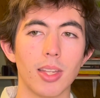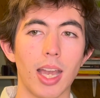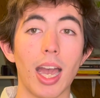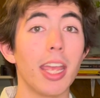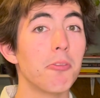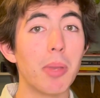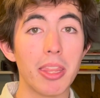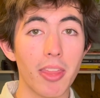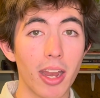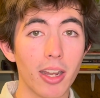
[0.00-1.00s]
I have been
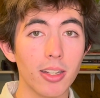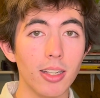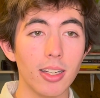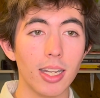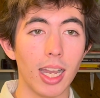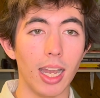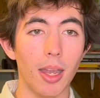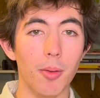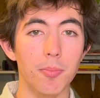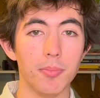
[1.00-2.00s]
there
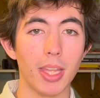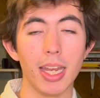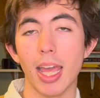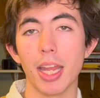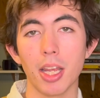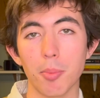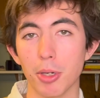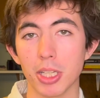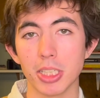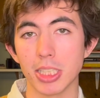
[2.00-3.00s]
and had a
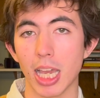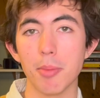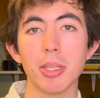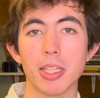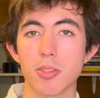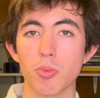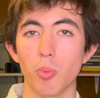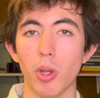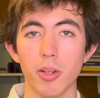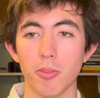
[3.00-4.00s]
pretty good time. It's
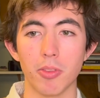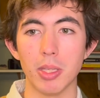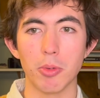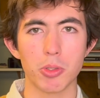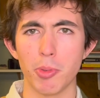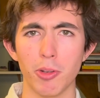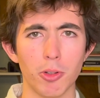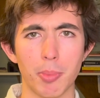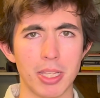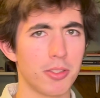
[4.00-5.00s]
one of the most beautiful
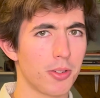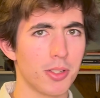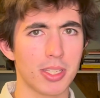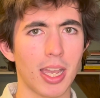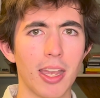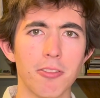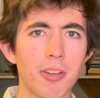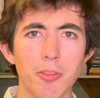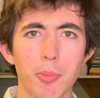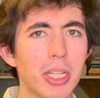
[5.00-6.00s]
pen stores I've
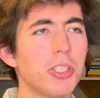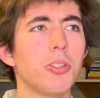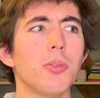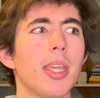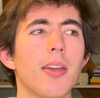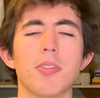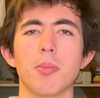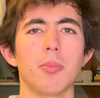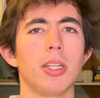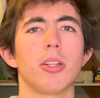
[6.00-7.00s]
ever been to. They have
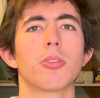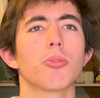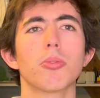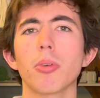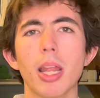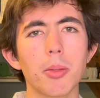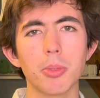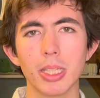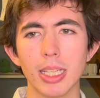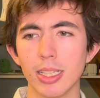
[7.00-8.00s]
some
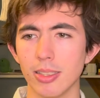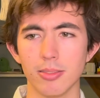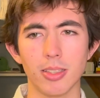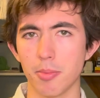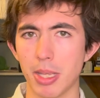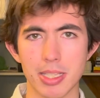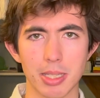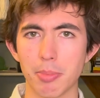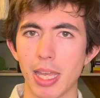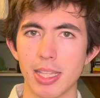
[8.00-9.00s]
incredibly amazing
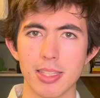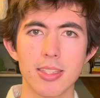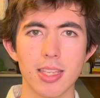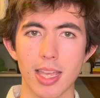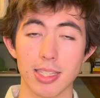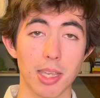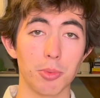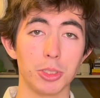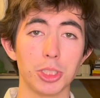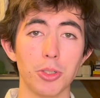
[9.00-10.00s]
pens, as I will
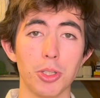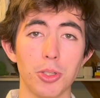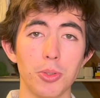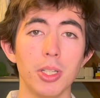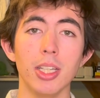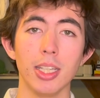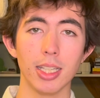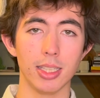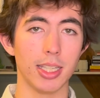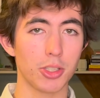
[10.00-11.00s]
show you
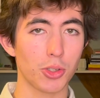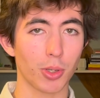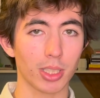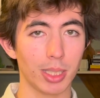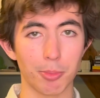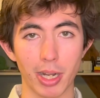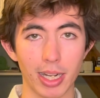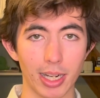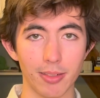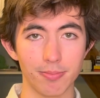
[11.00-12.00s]
in this short clip right
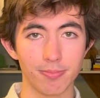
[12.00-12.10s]
here.